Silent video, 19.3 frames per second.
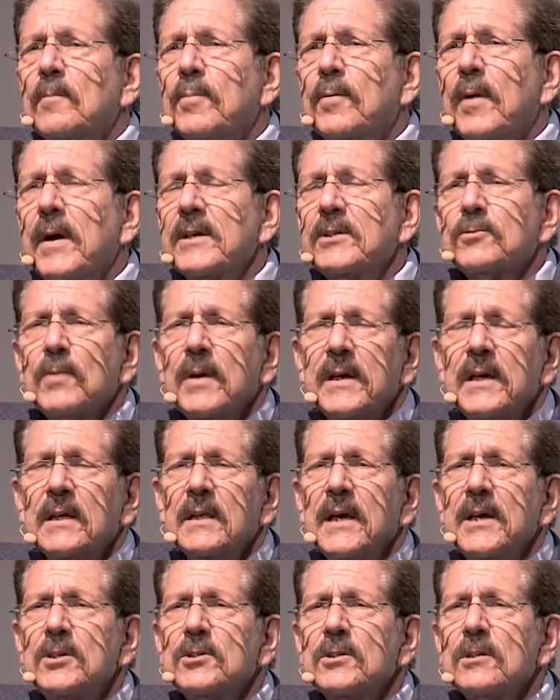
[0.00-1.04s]
price
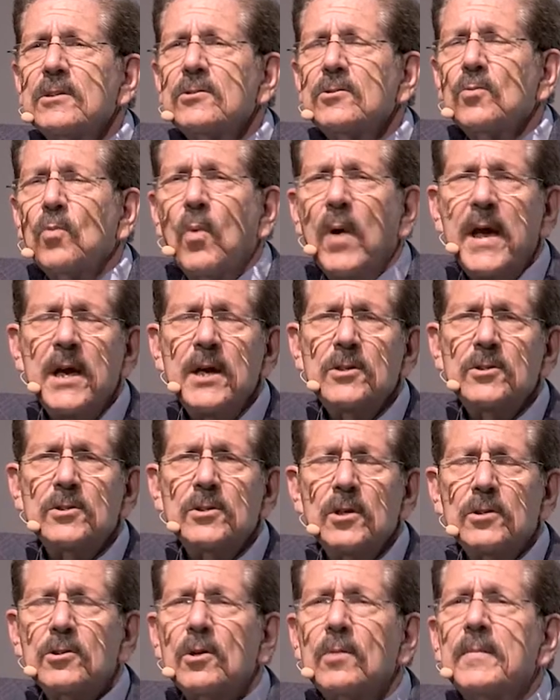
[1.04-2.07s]
regulations, wage
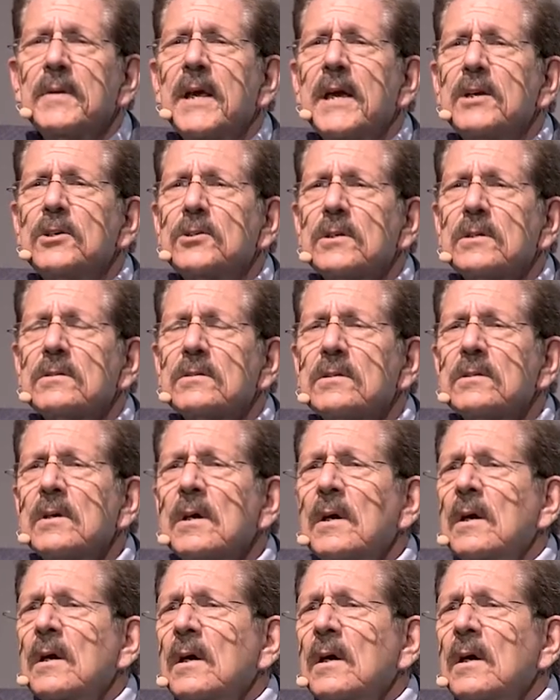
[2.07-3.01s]
determinations.